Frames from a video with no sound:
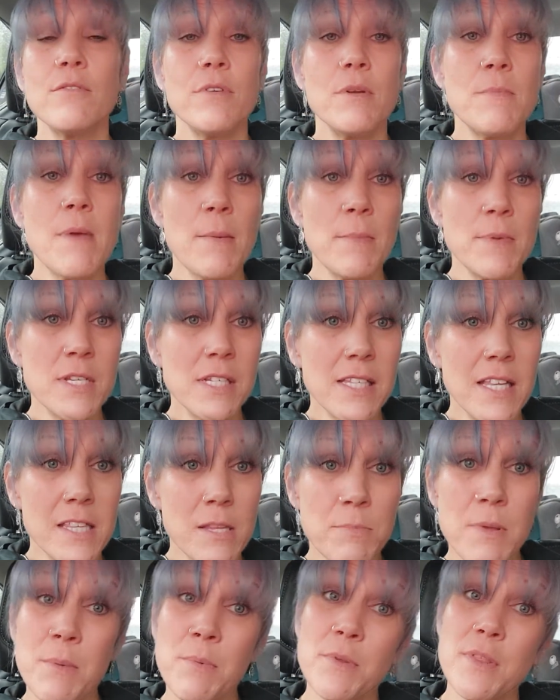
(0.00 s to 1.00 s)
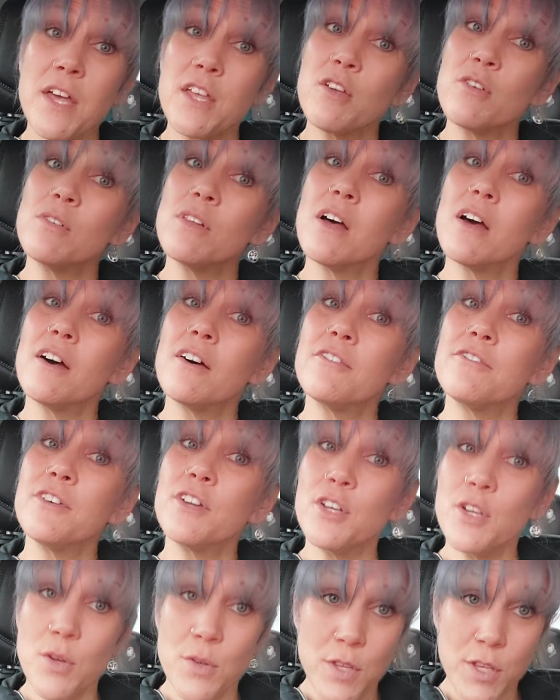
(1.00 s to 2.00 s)
Remember to let the people that you love
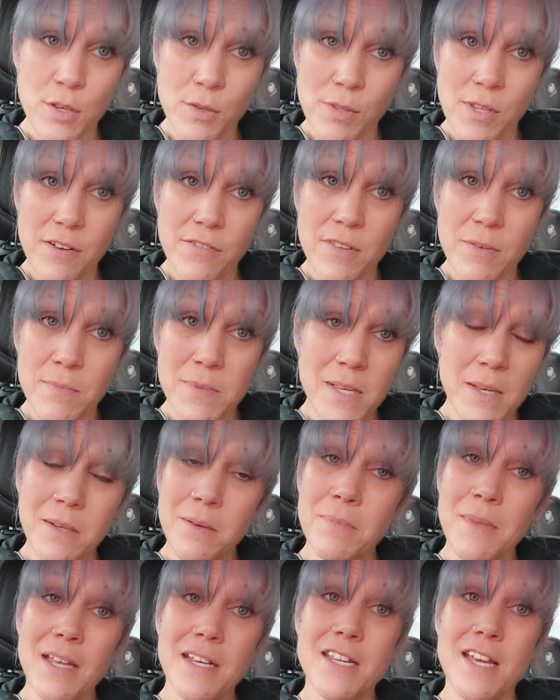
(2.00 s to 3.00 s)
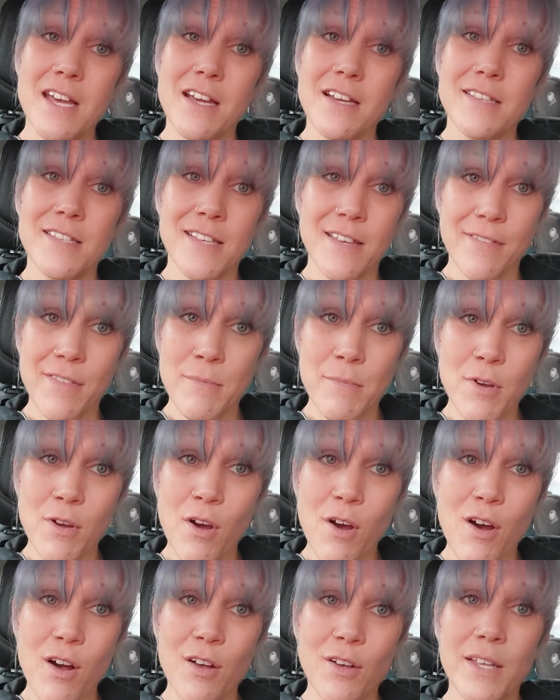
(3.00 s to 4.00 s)
know that you love them. Send them that text. Give them a
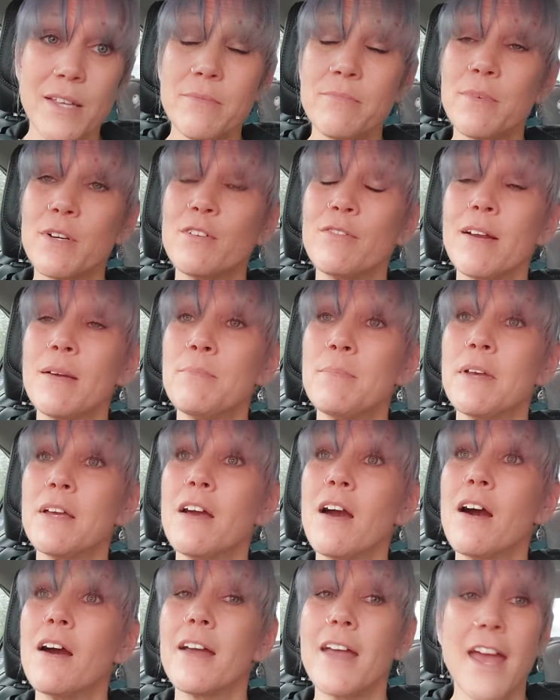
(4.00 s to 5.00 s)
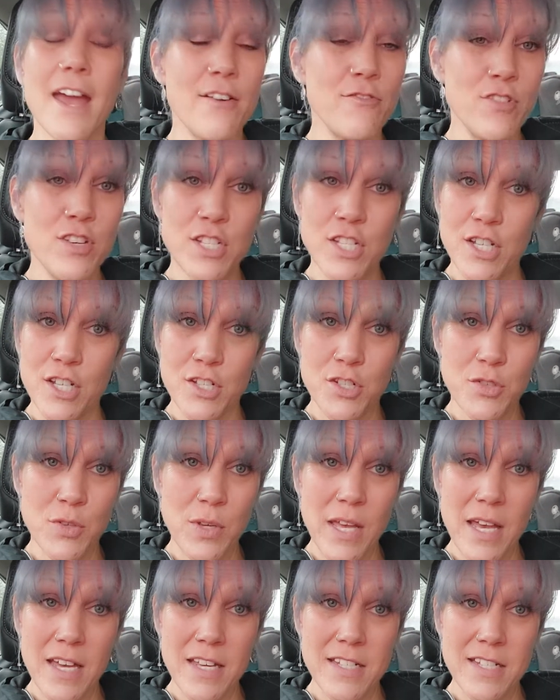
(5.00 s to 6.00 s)
call. Give them a great big hug every chance you
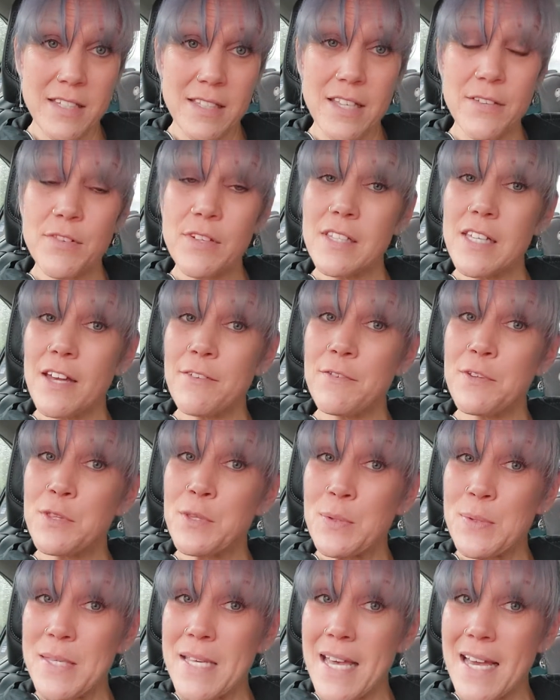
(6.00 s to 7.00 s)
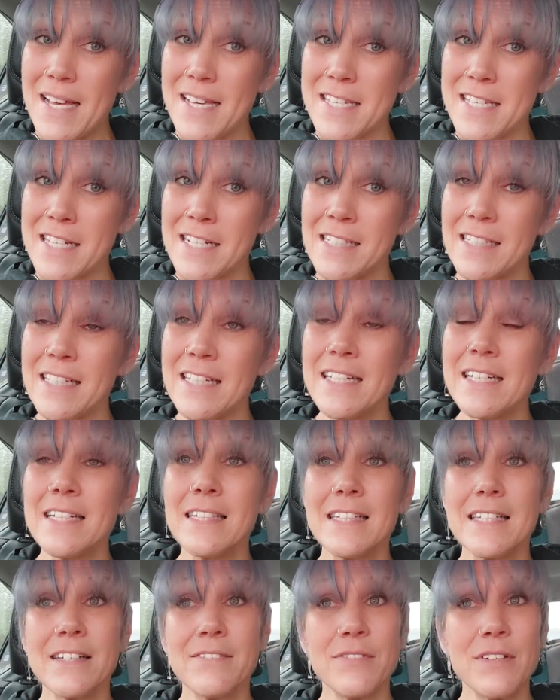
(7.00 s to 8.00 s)
get. Live your life enthusiastically.
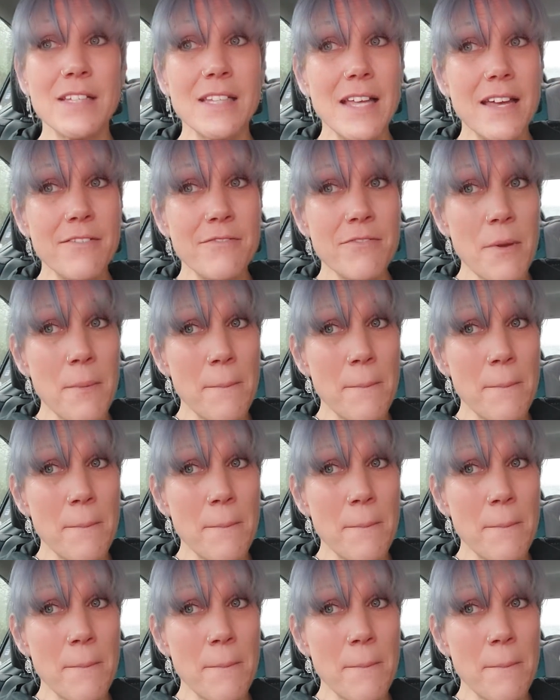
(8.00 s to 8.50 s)
Live your life